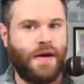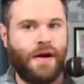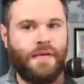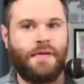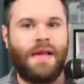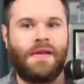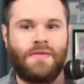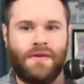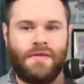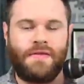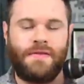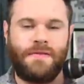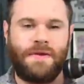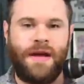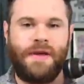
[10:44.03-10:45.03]
Unlike
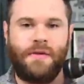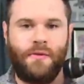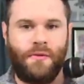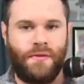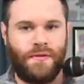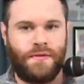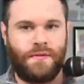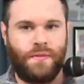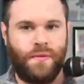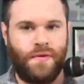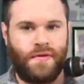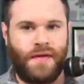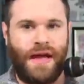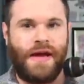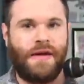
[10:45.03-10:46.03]
Justin Frye, who
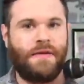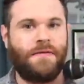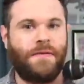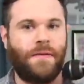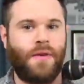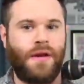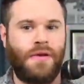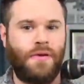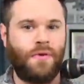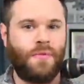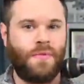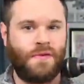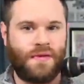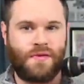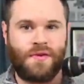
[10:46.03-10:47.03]
was hired for a new
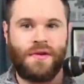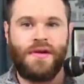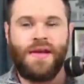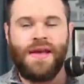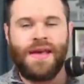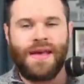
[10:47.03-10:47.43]
position